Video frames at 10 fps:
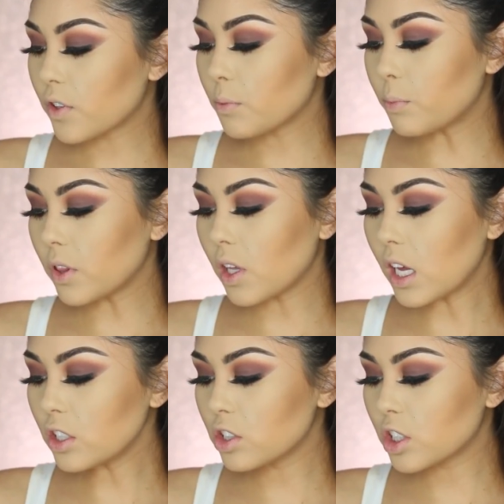For
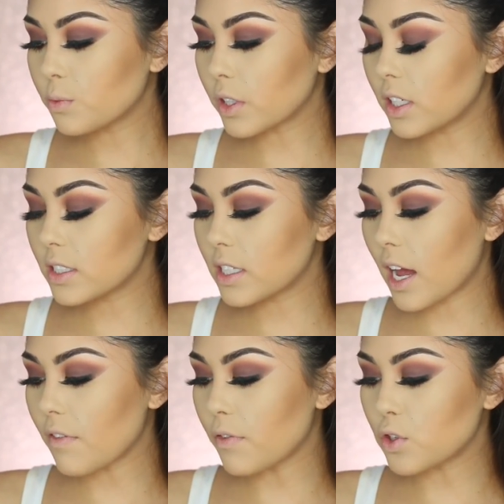blush, she really doesn't
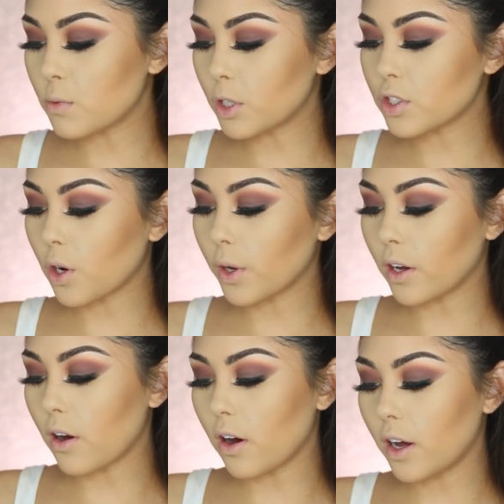have too much
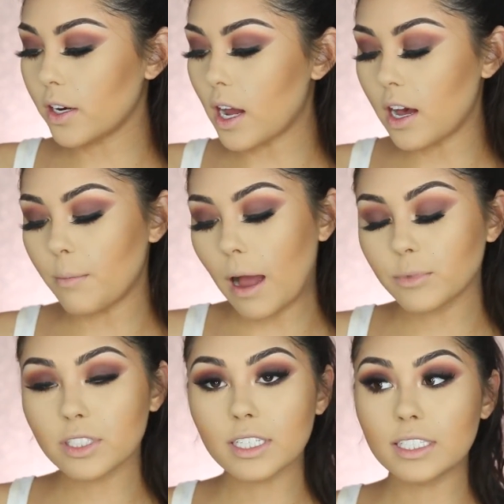going on.
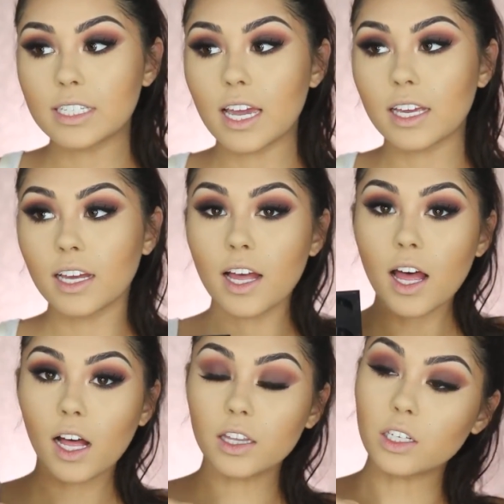I'm just going to take
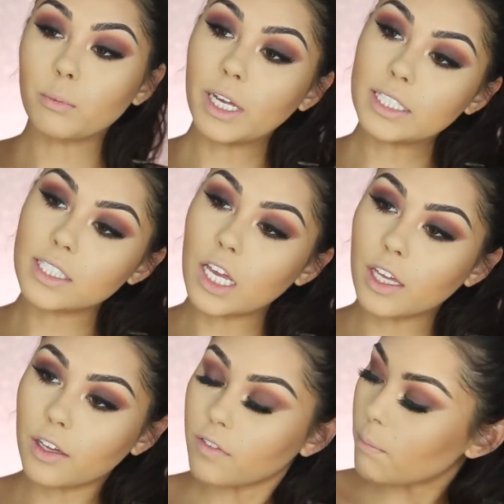a little bit
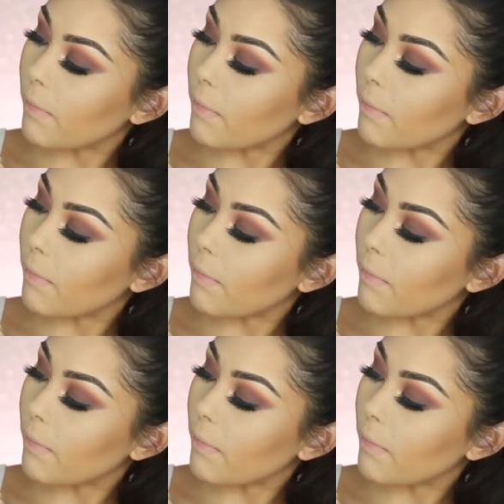of